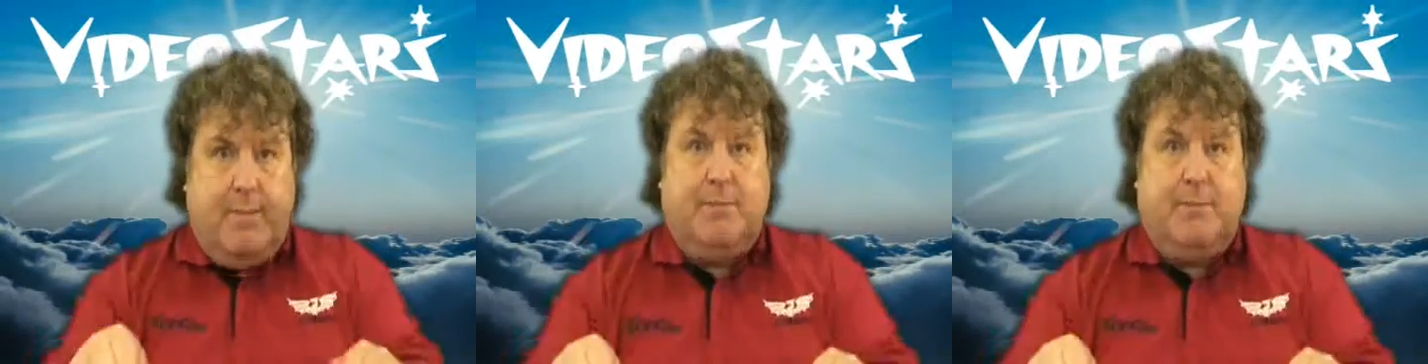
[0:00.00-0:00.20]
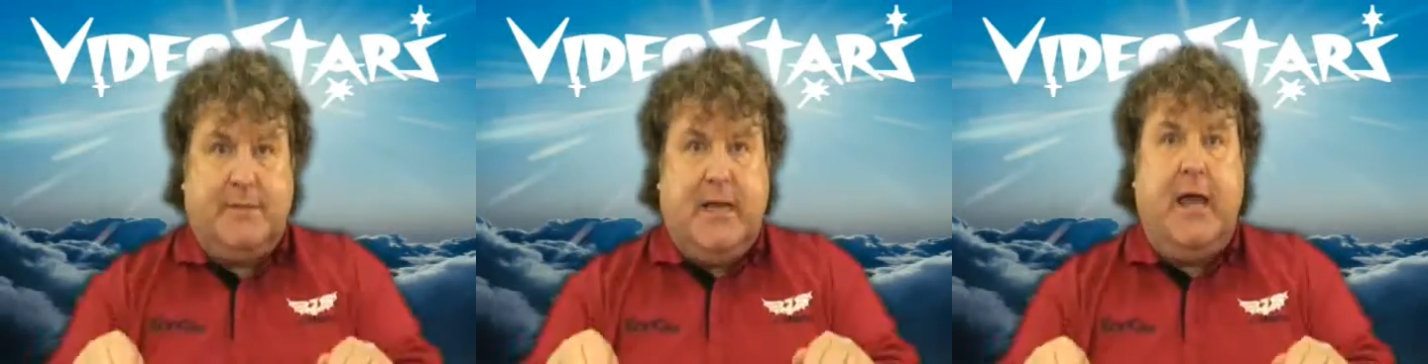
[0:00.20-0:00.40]

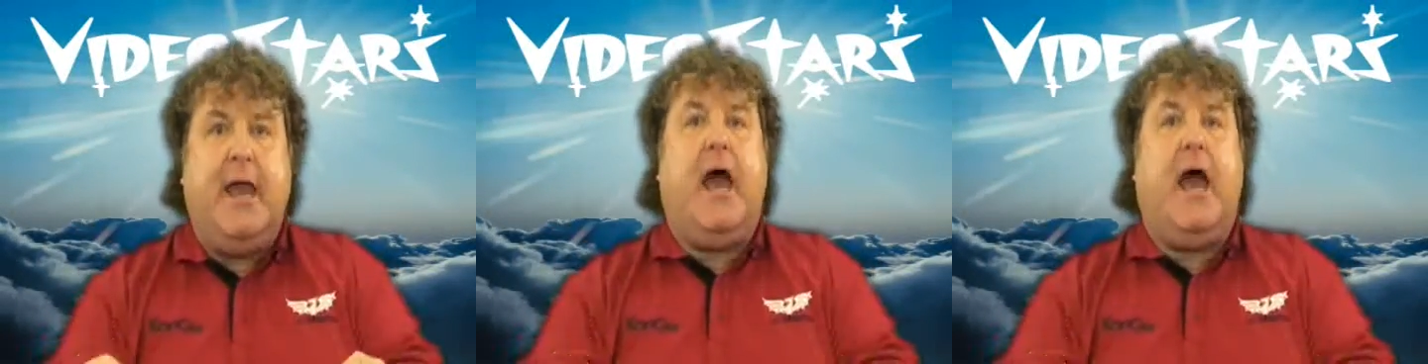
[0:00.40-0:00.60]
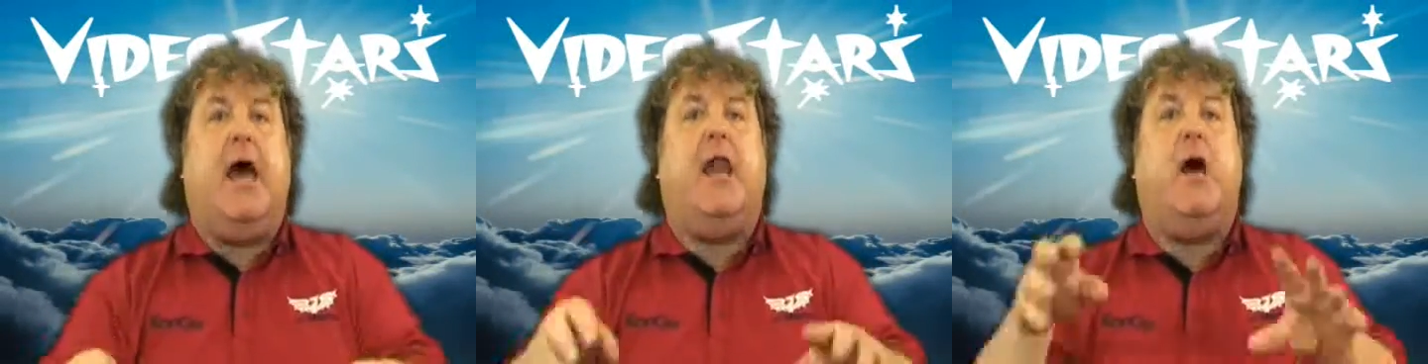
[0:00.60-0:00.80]

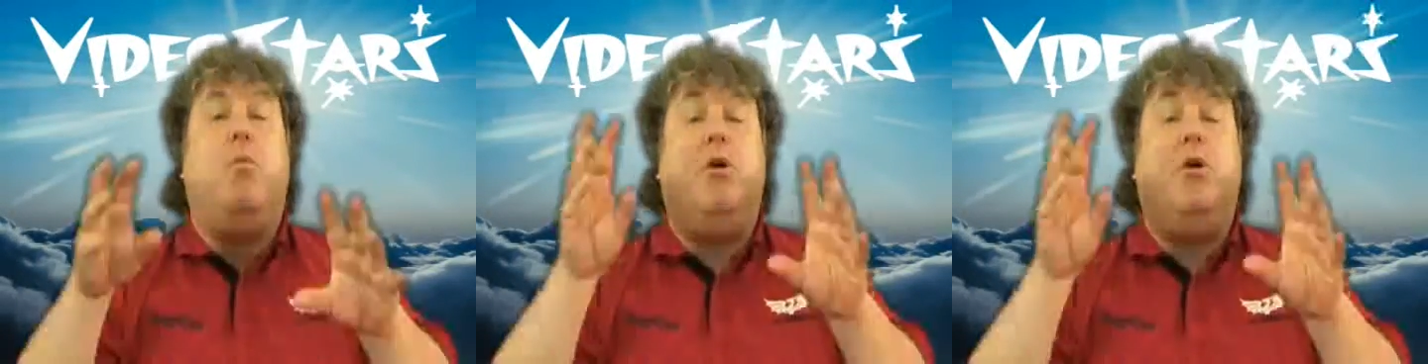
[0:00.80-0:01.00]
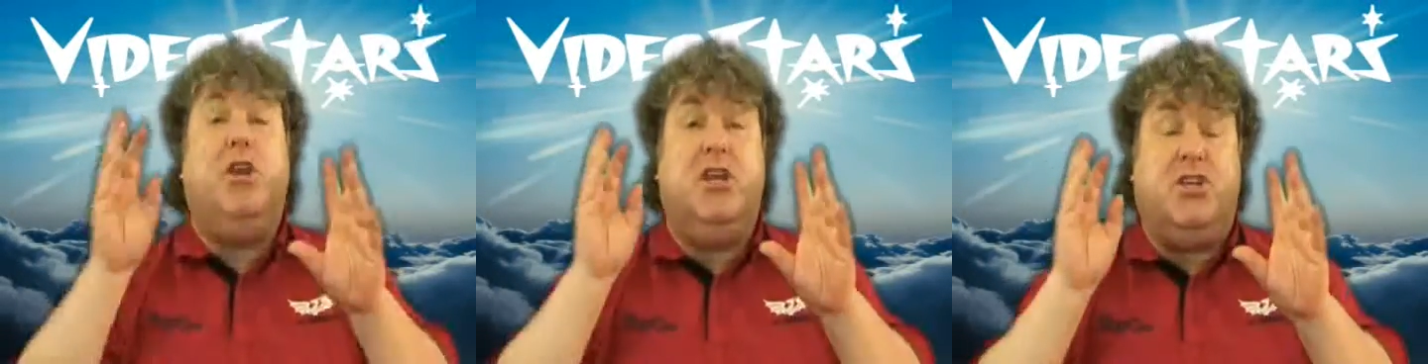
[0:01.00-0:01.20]
website and I
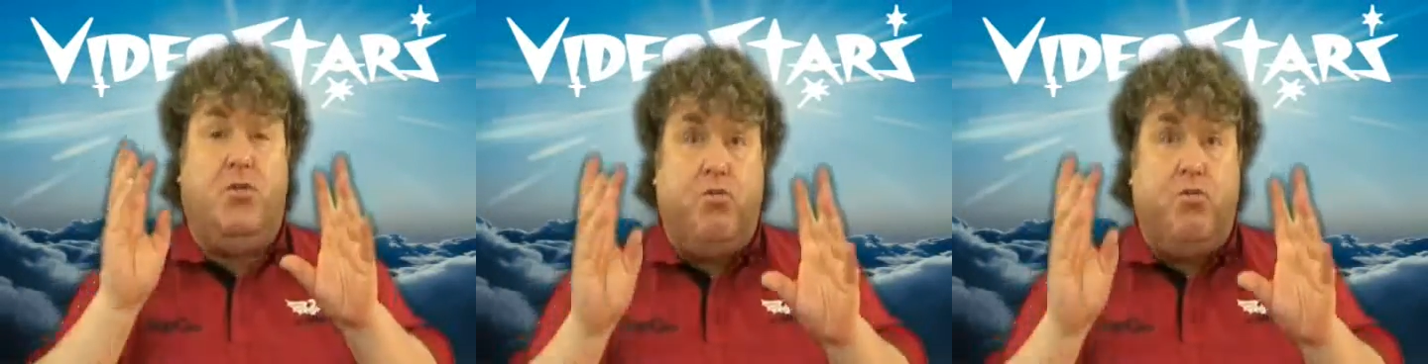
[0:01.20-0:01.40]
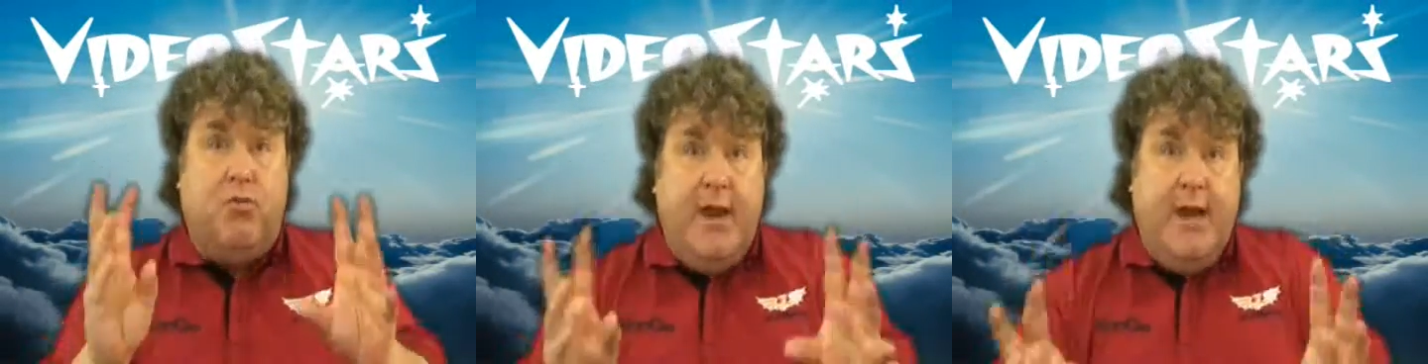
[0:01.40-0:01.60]
want you
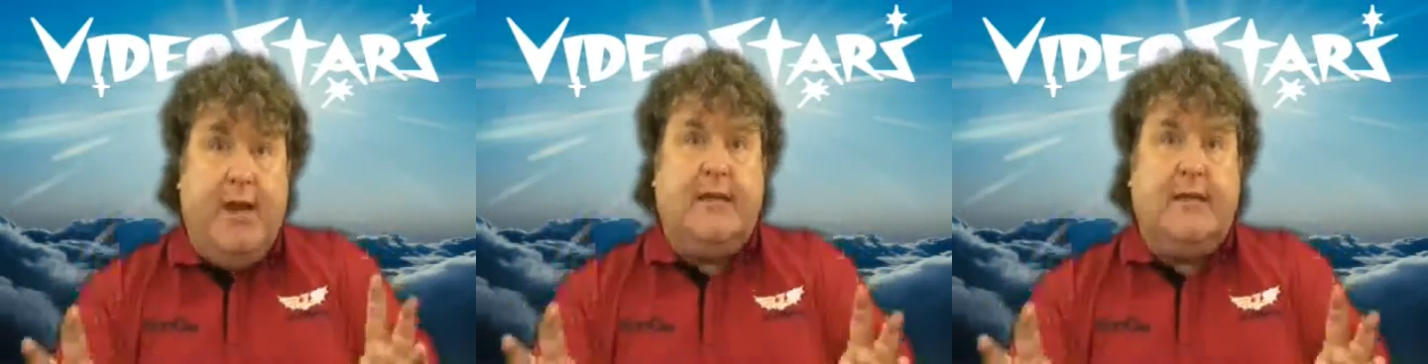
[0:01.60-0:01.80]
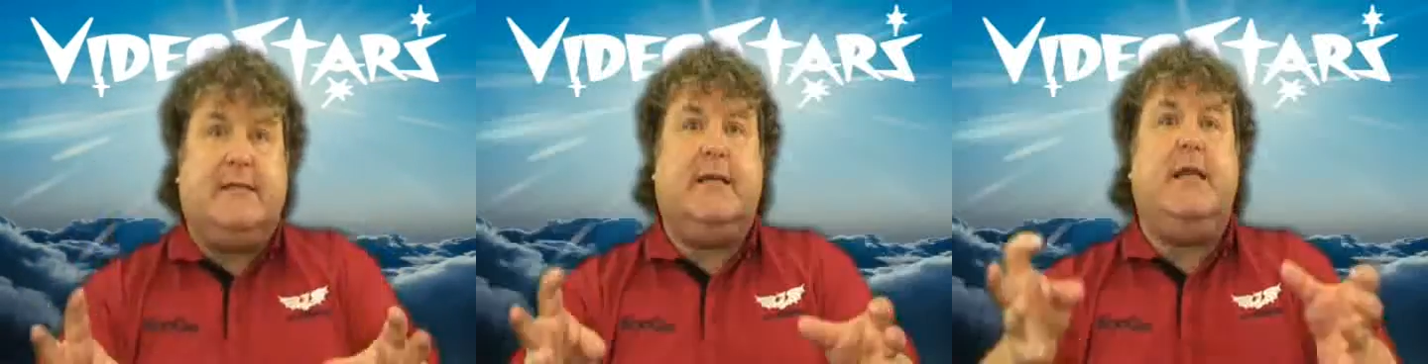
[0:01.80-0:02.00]
to re
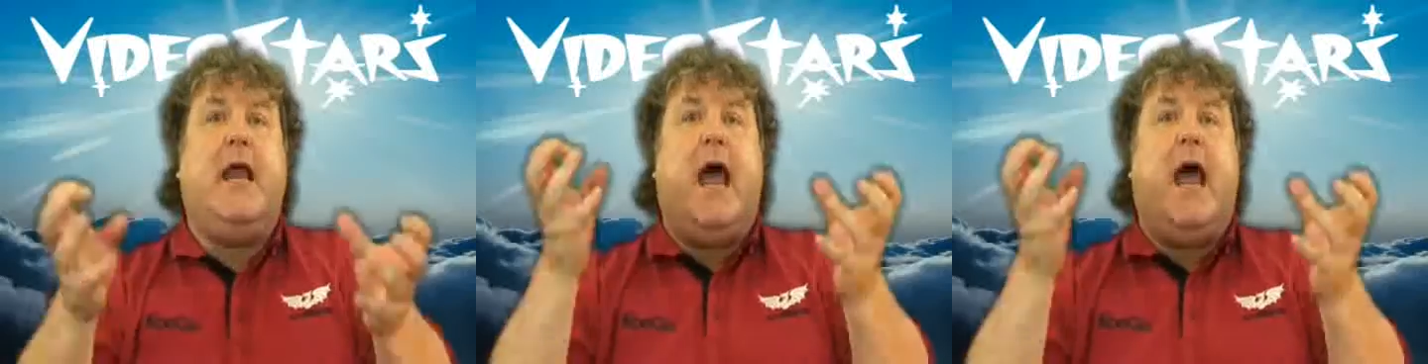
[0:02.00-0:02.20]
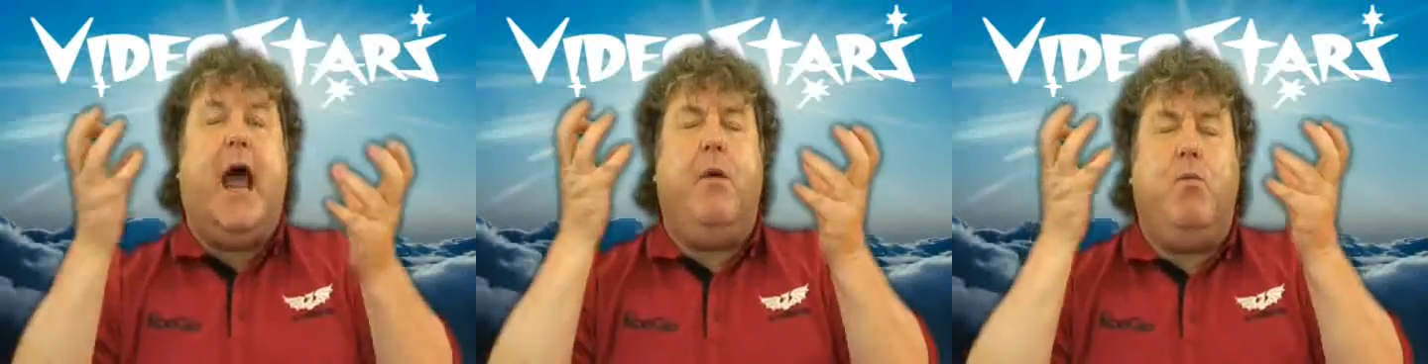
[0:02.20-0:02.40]
listen
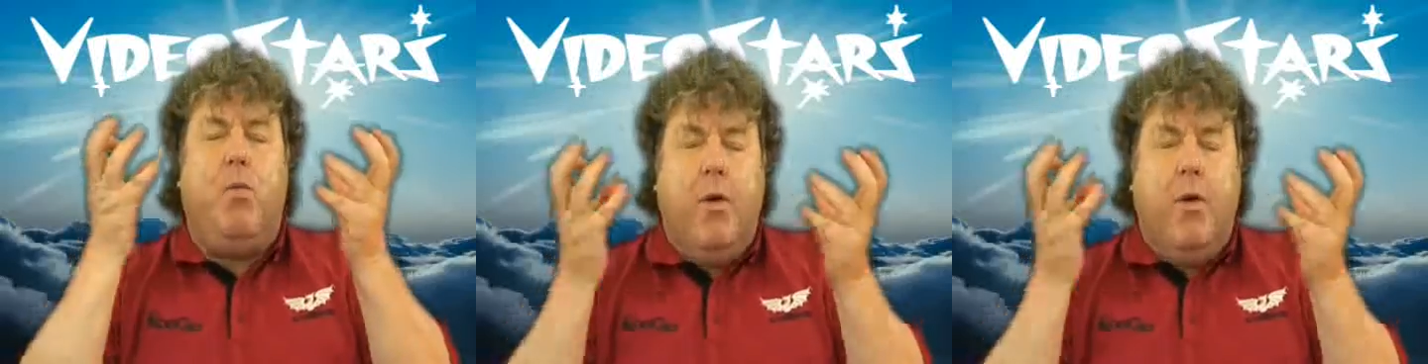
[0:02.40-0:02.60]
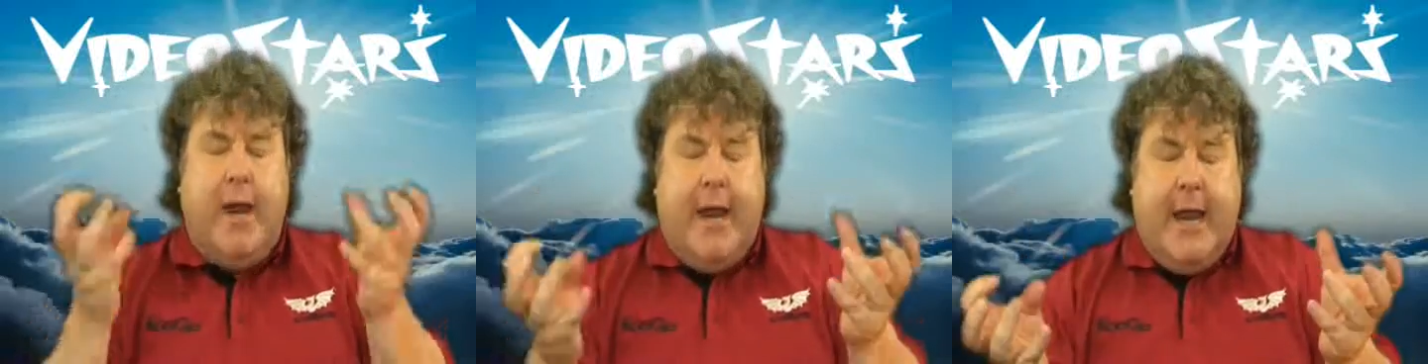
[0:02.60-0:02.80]

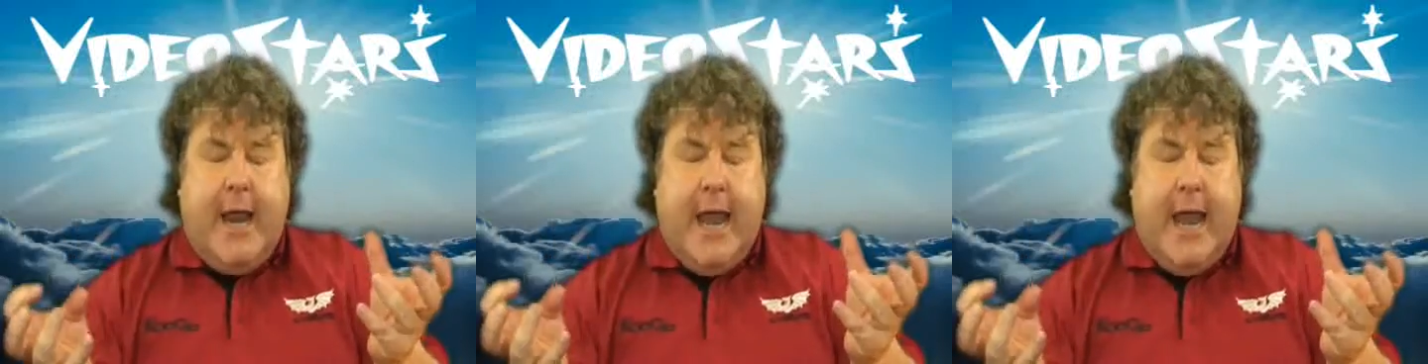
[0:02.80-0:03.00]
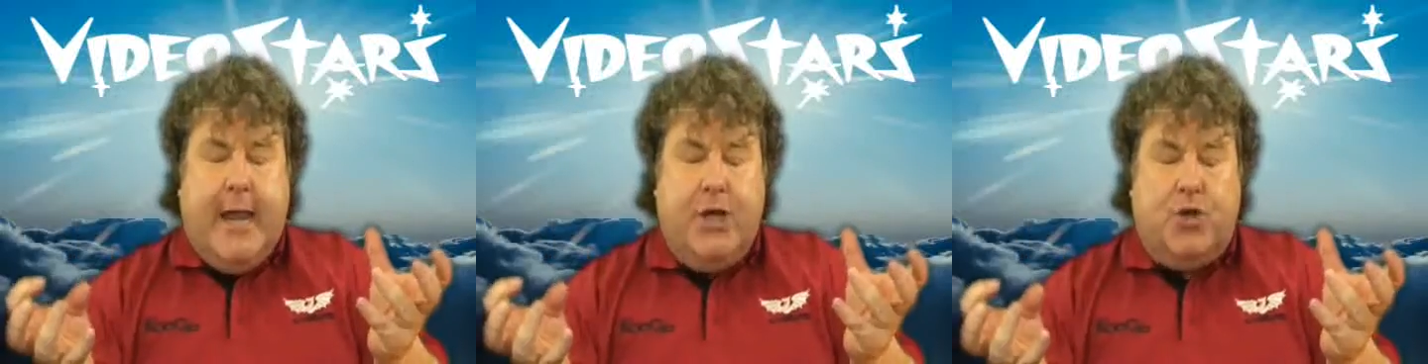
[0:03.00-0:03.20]
and re
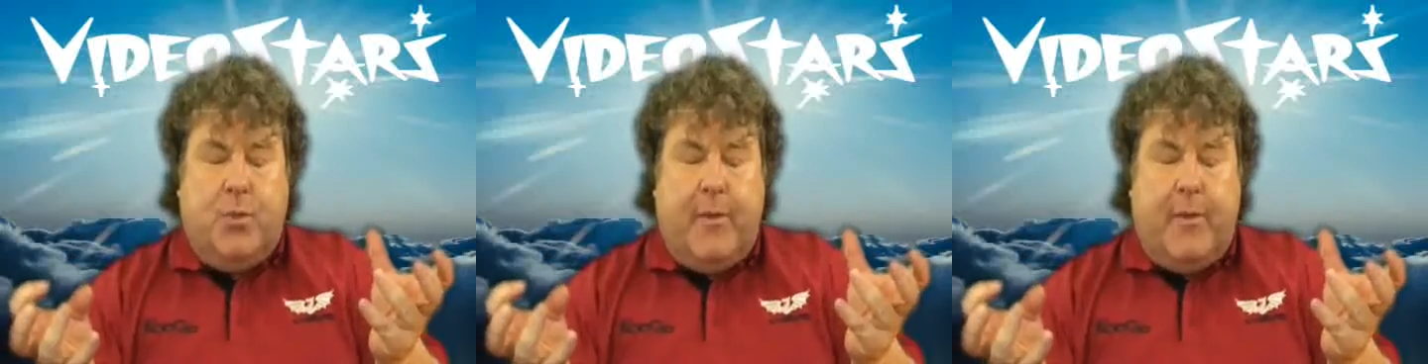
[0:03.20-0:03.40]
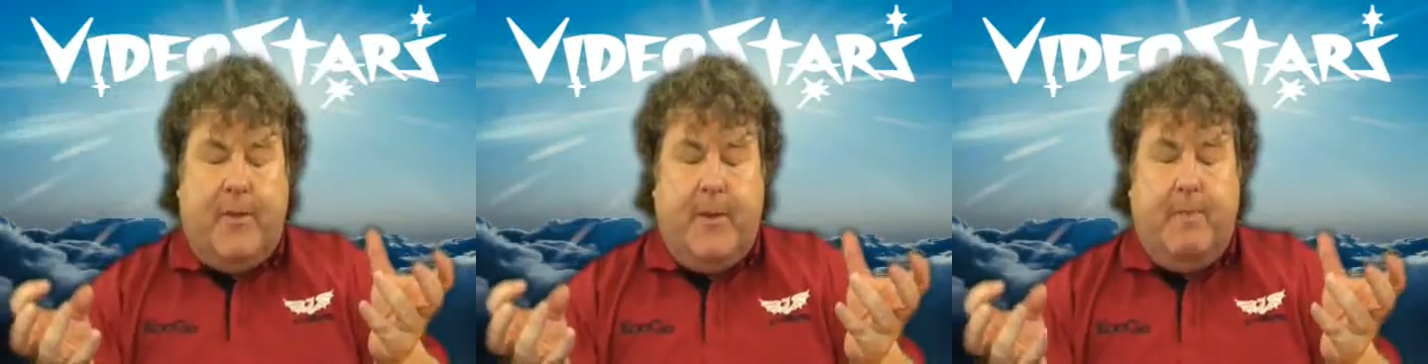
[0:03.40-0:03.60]

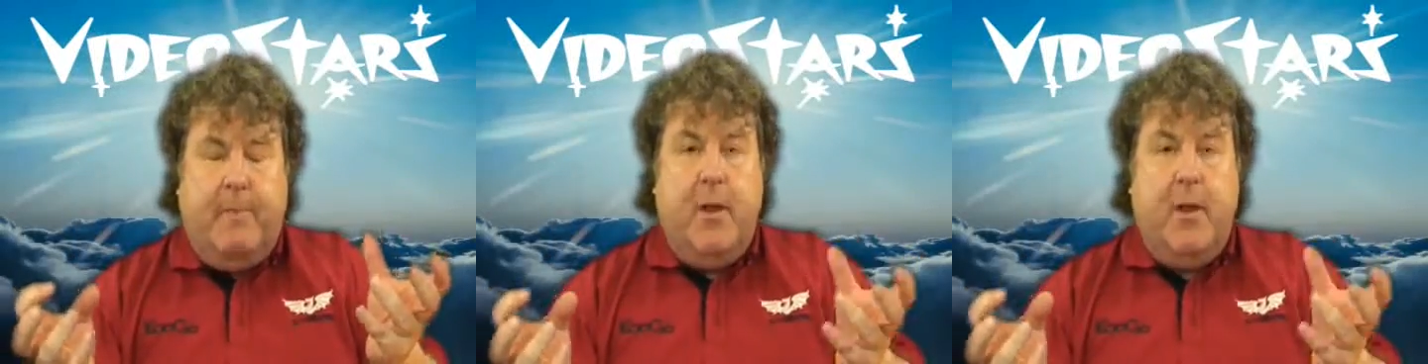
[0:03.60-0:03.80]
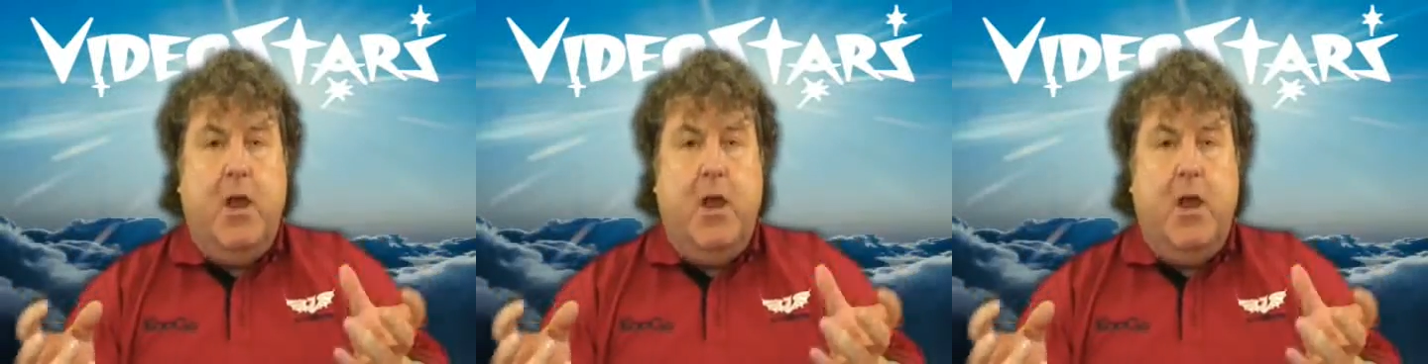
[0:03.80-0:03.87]
engage with them.